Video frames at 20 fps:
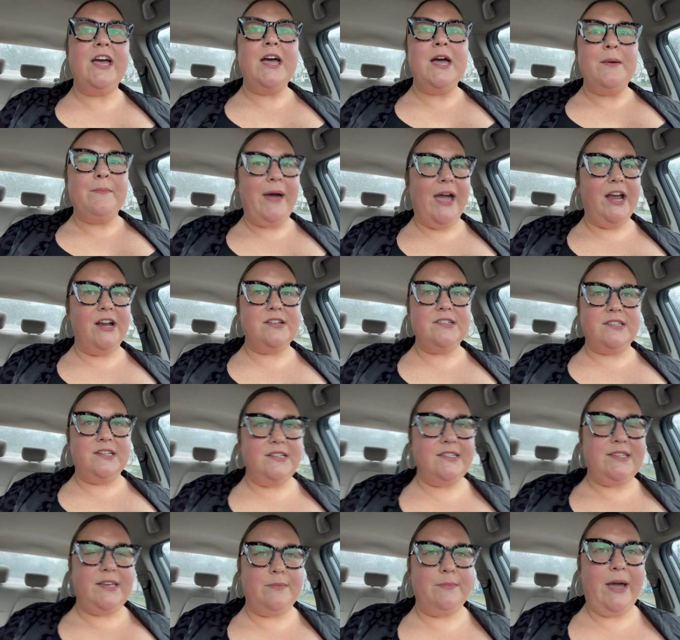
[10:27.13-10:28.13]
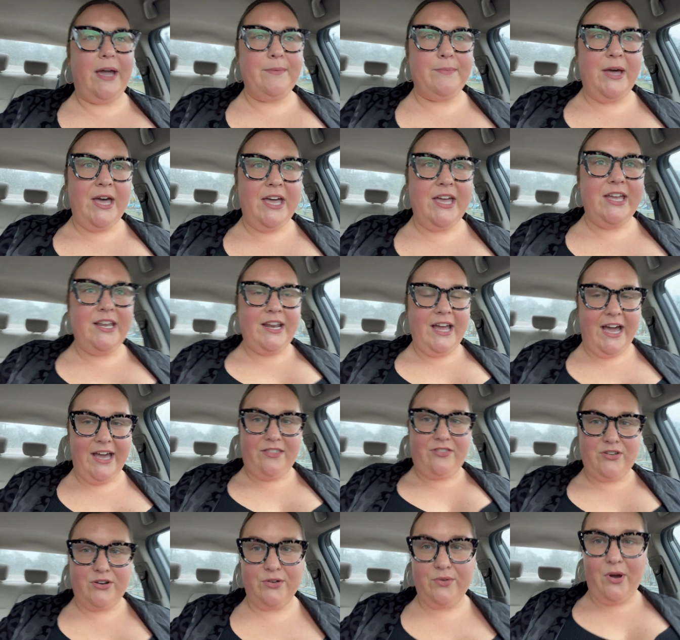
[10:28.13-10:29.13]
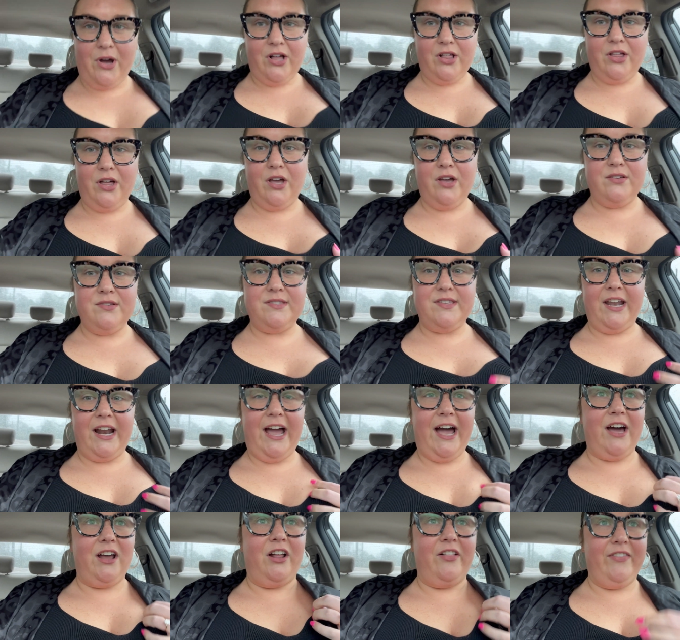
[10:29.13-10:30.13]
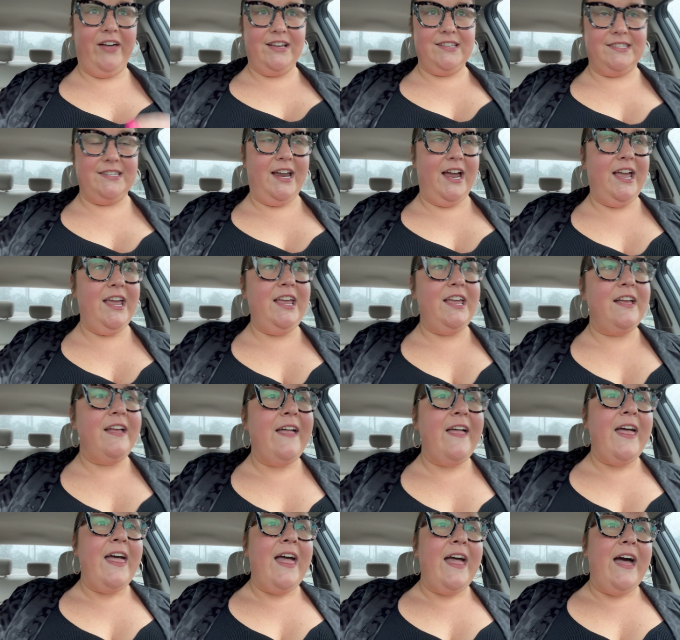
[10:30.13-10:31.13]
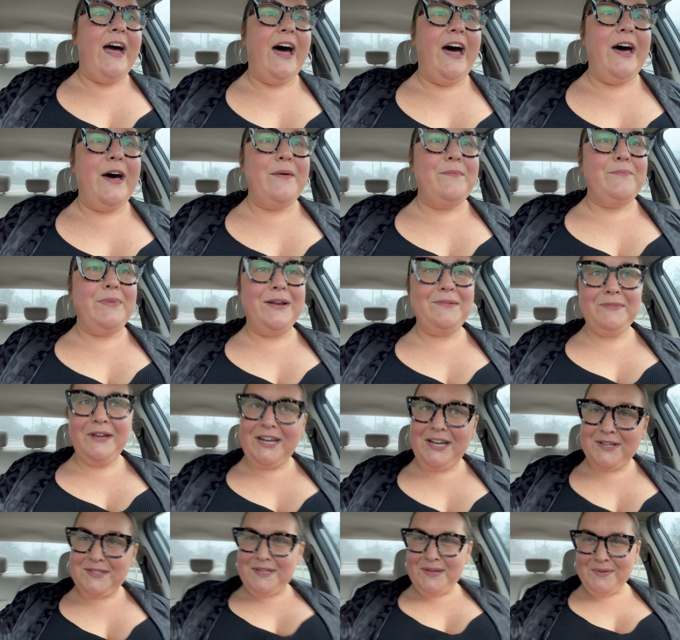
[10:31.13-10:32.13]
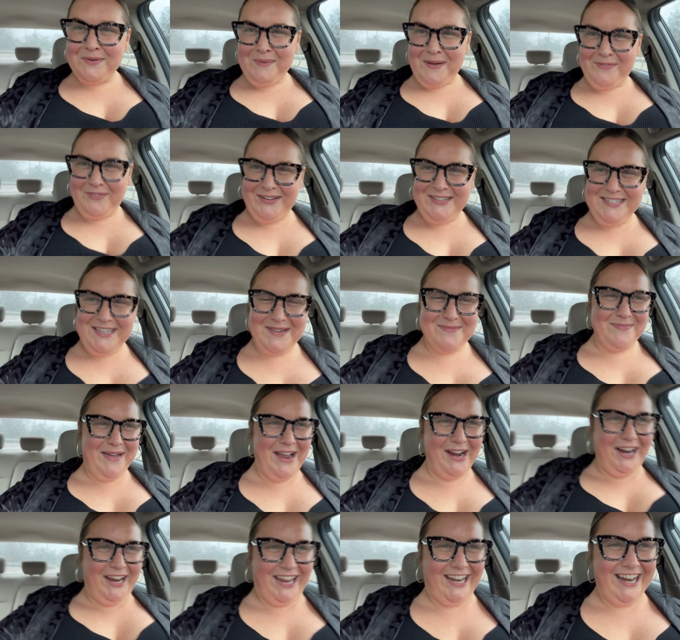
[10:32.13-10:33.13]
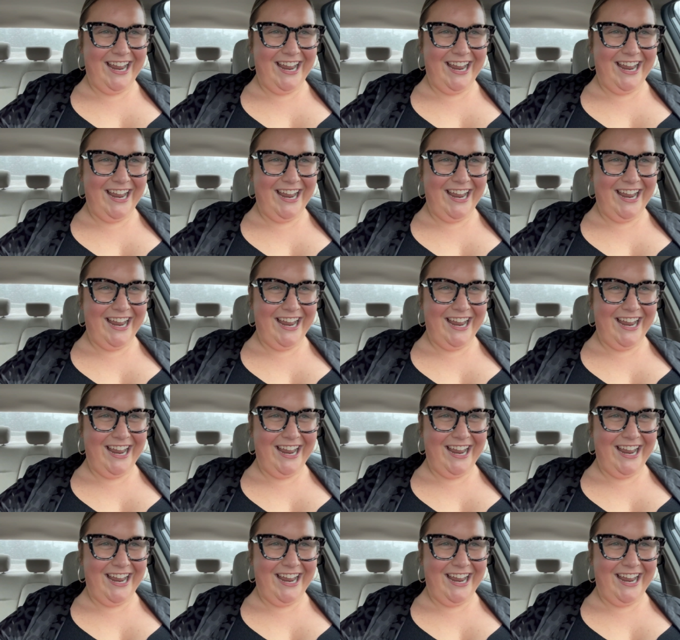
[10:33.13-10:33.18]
My hair is in a slick back bun. I threw on clothes that I had on last night um, but I'm gonna go see one of my friends get married.